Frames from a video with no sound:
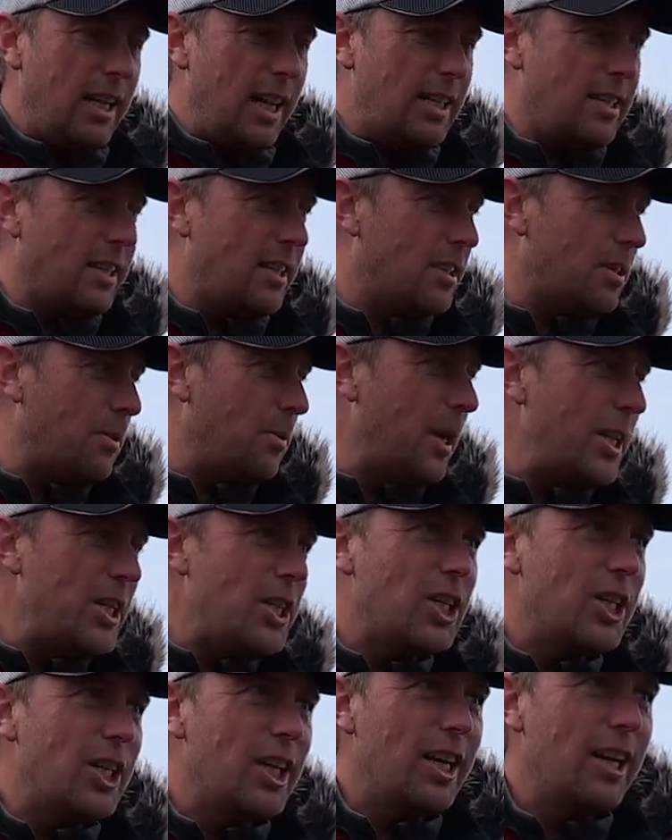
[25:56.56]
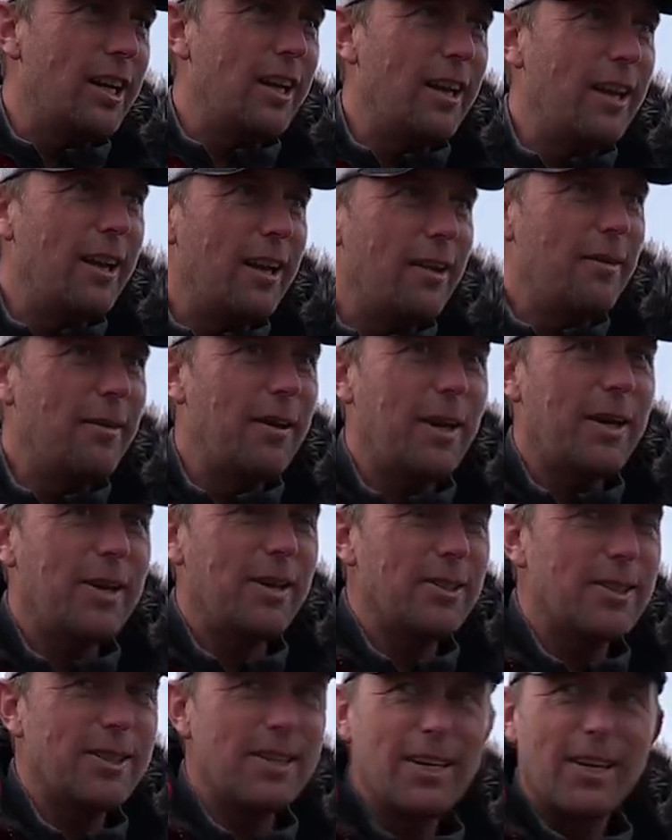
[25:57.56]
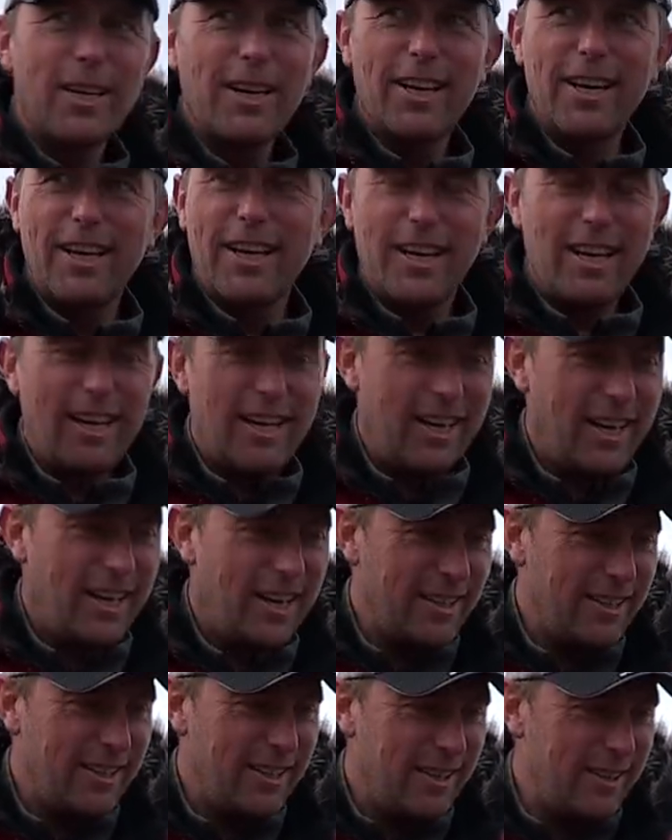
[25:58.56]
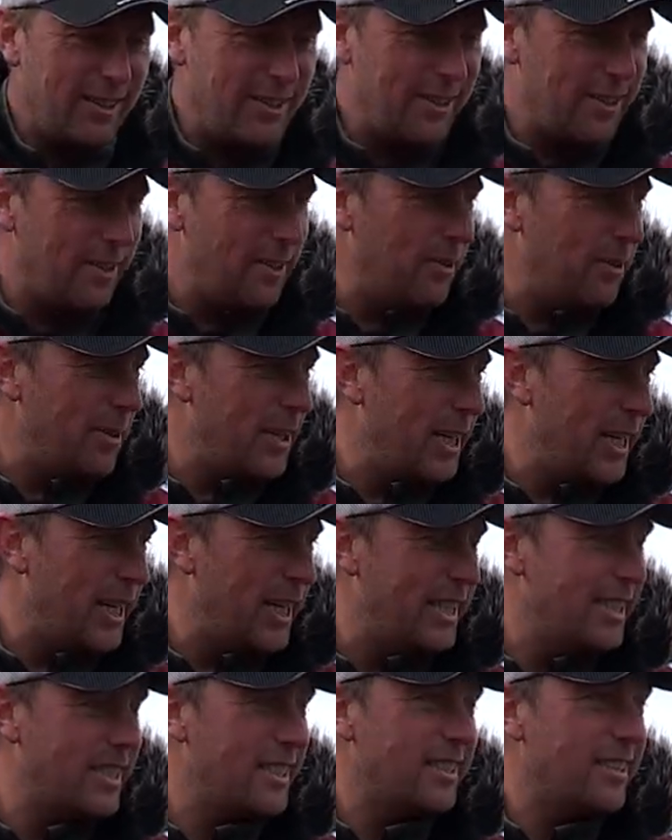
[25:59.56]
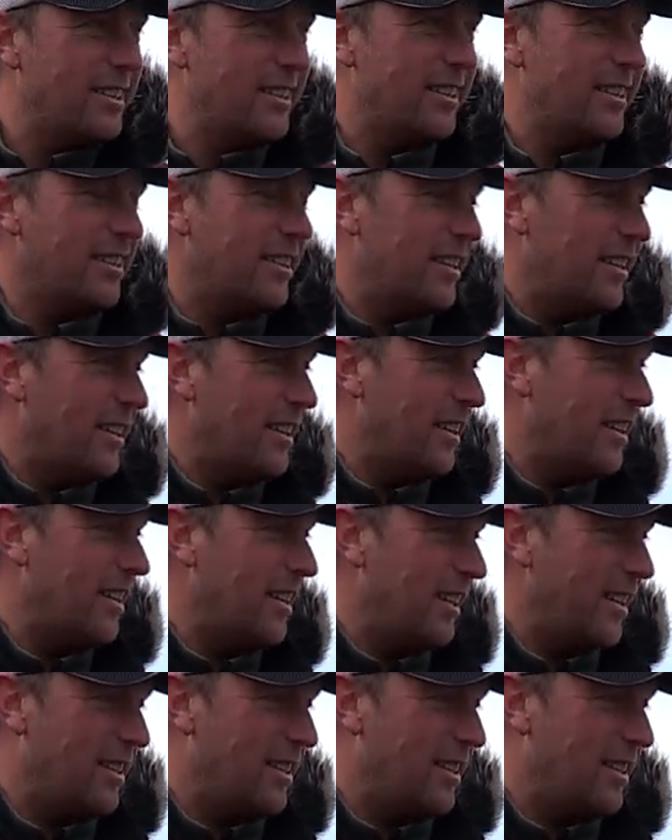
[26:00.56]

hit a switch, because I, I don't know what it is. It's uh,